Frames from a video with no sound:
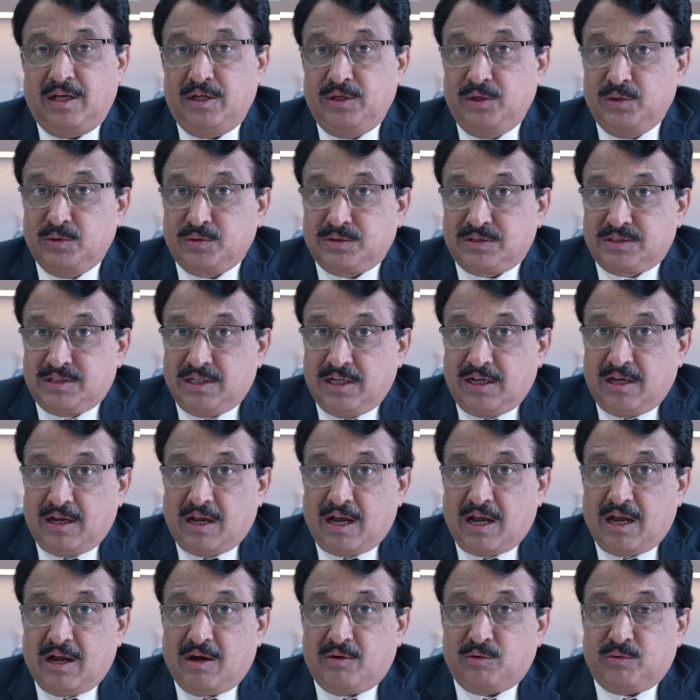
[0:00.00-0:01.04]
You still
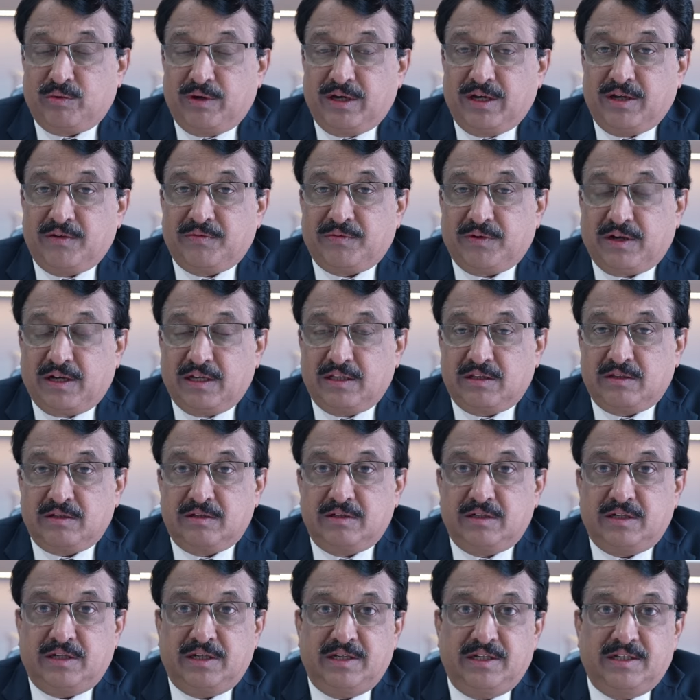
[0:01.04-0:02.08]
have 25,
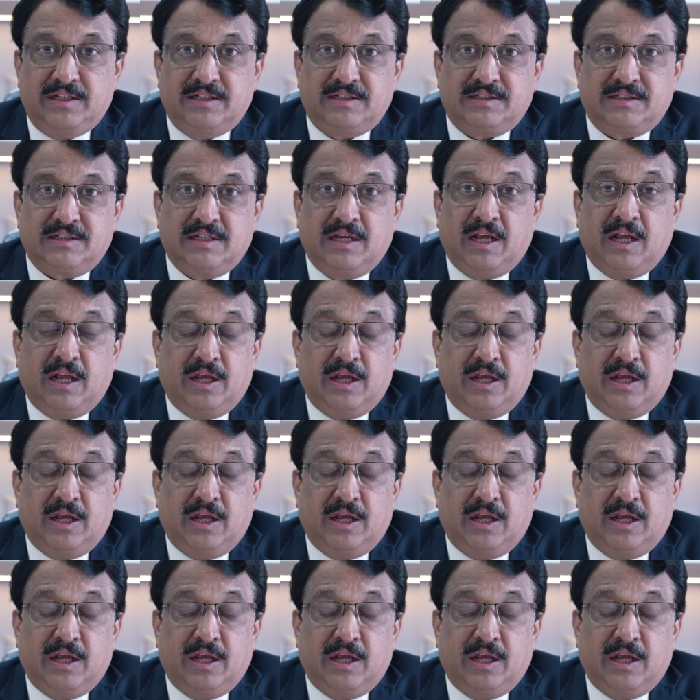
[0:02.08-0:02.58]
30 years.